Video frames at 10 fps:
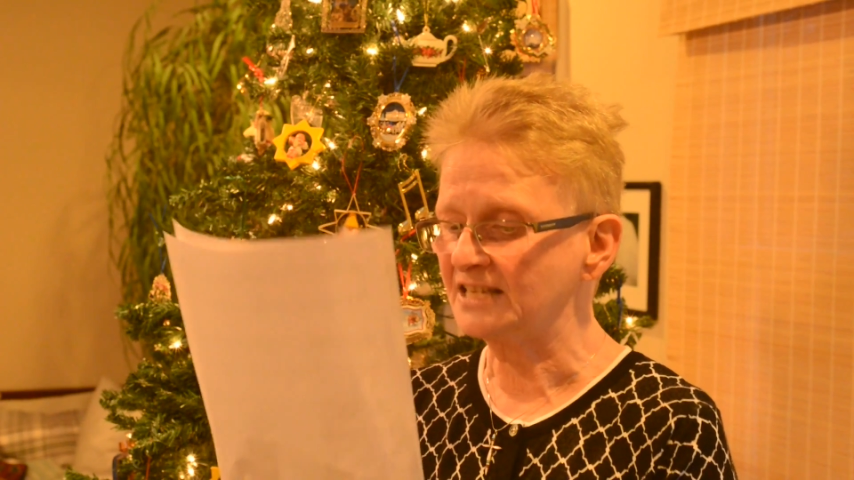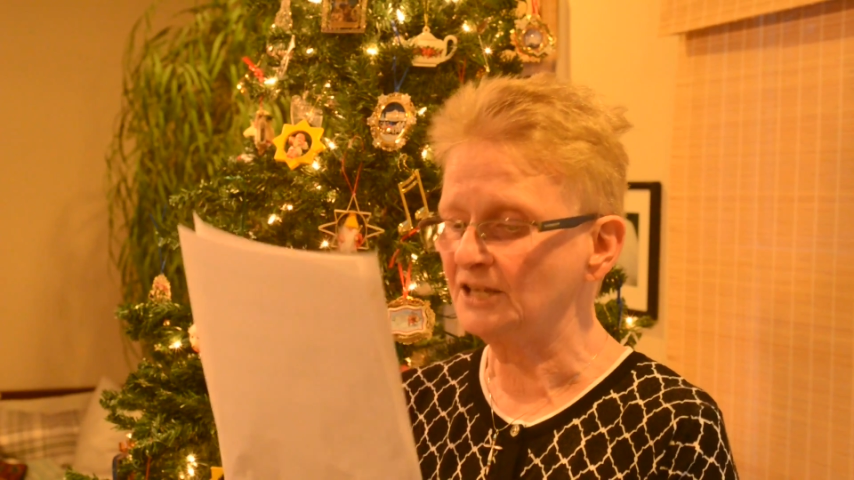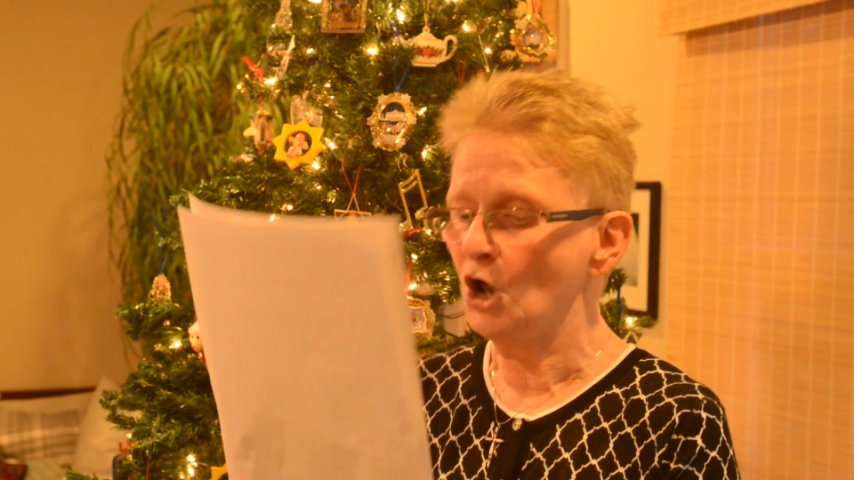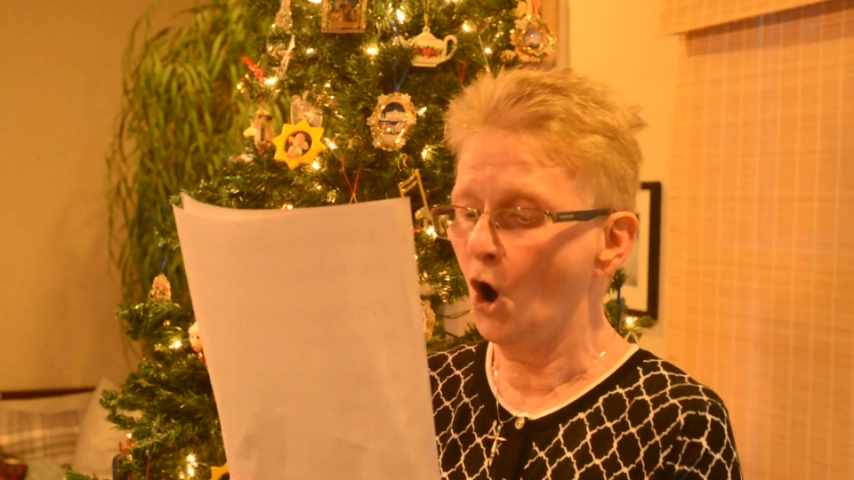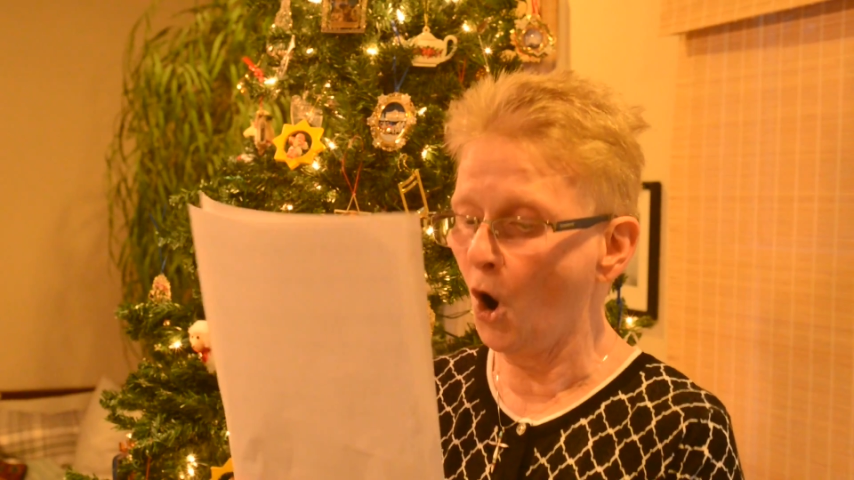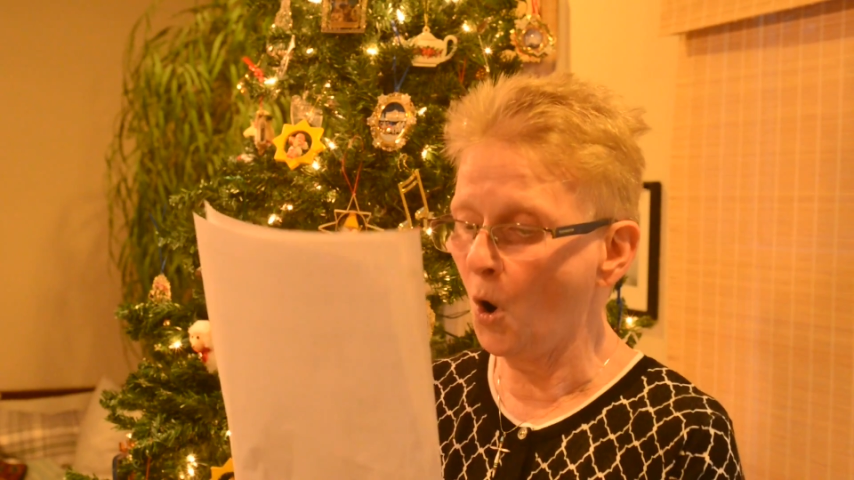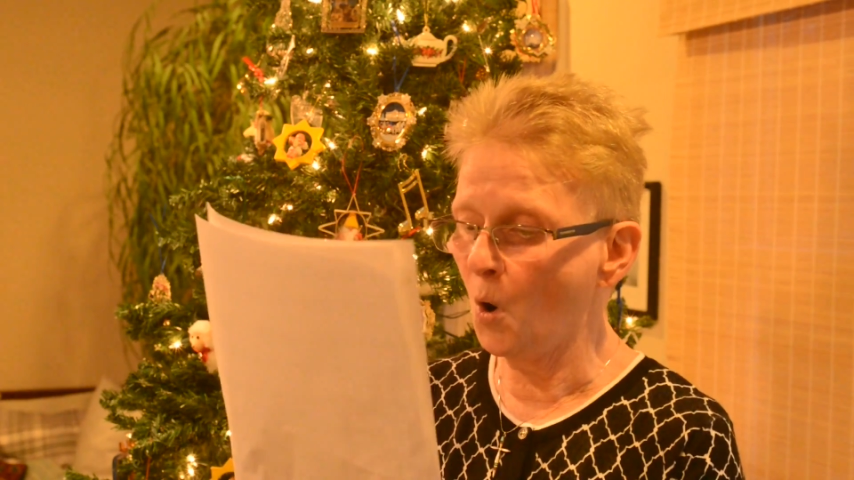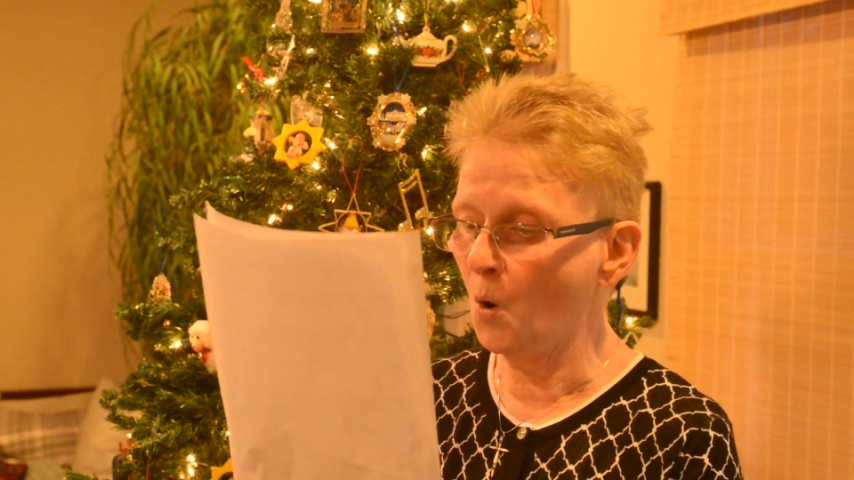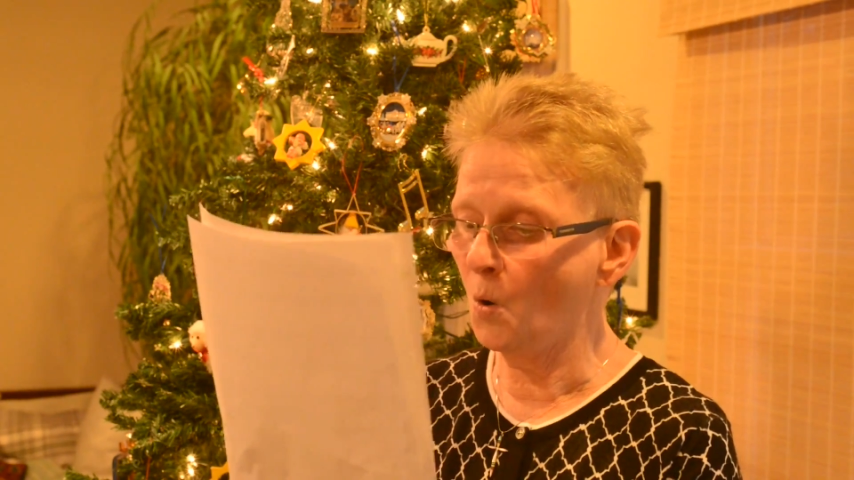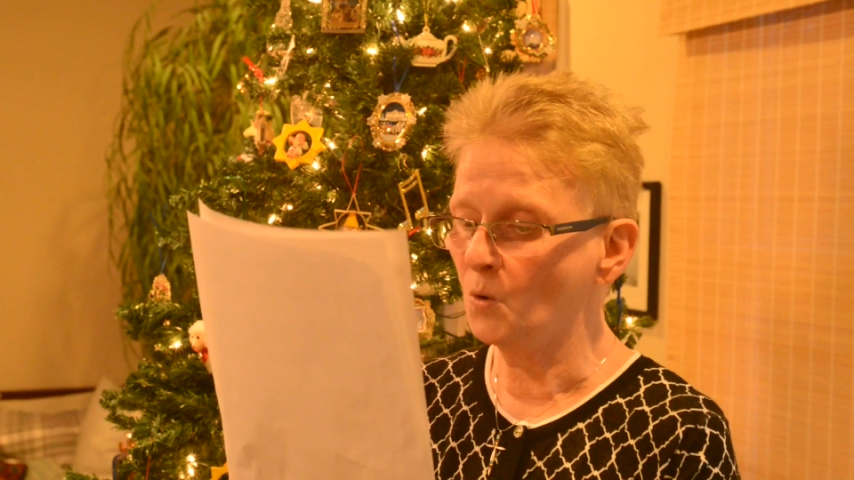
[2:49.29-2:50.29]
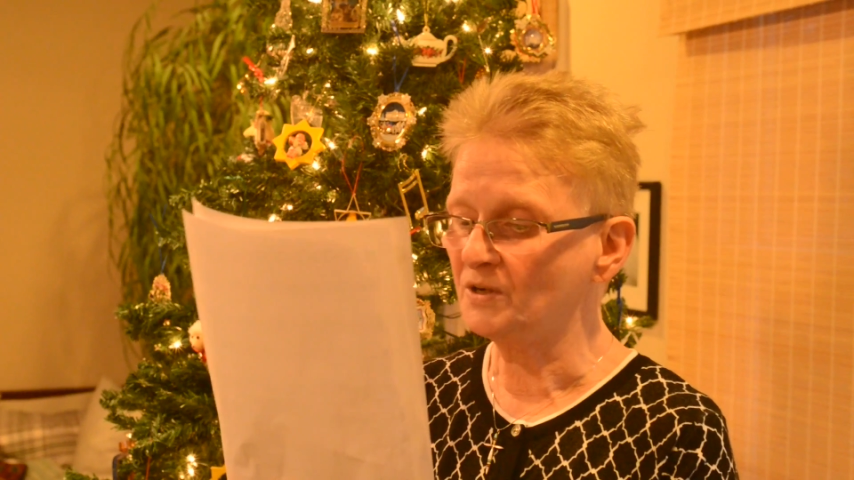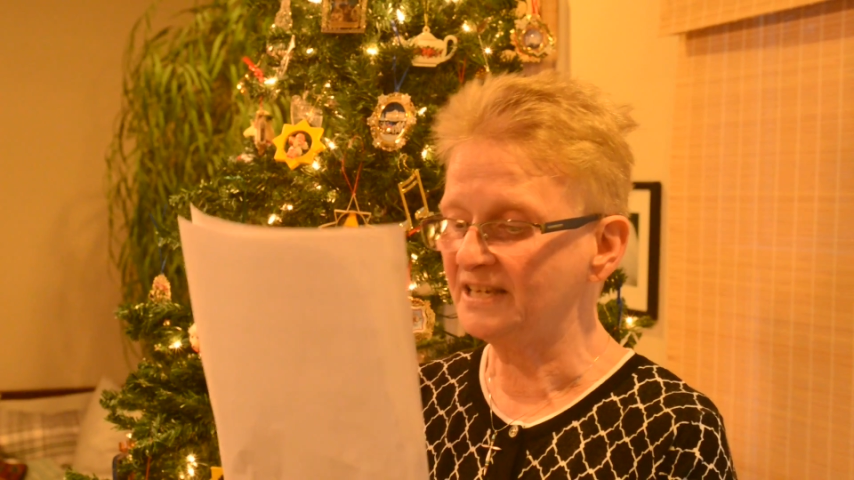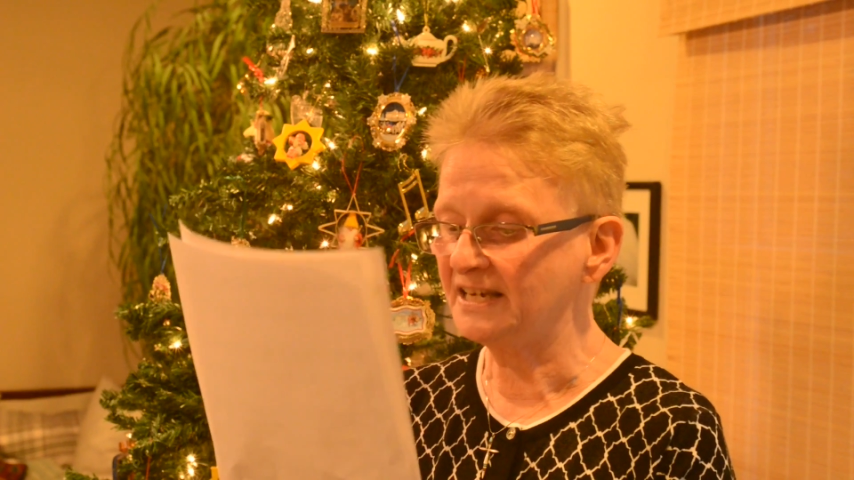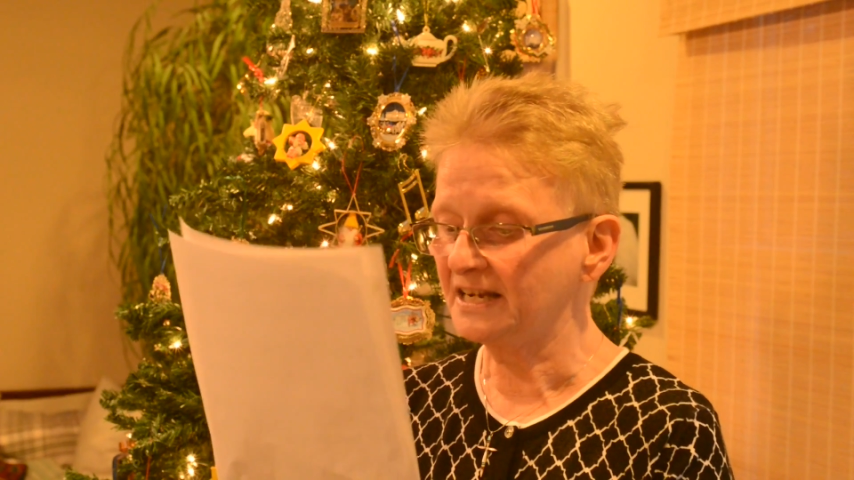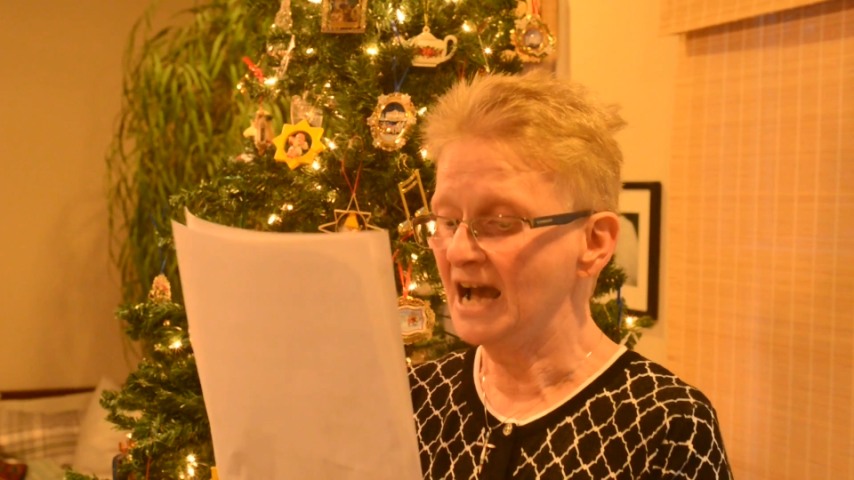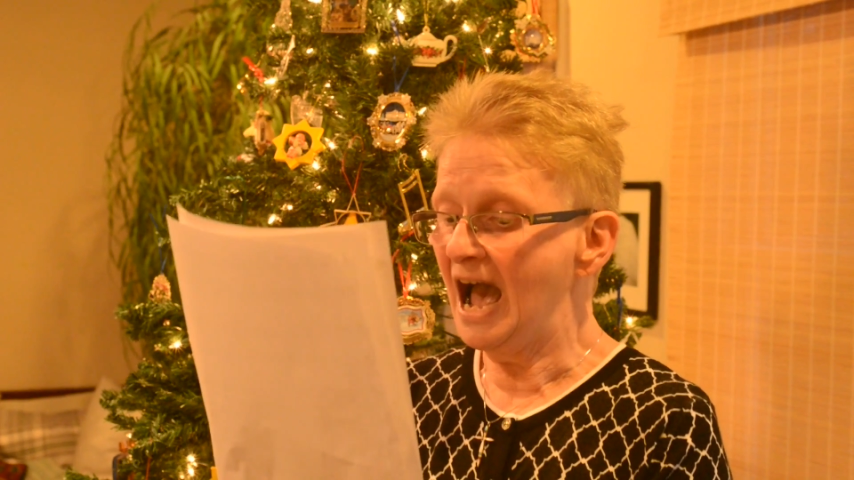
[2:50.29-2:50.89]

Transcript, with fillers: and oh, kick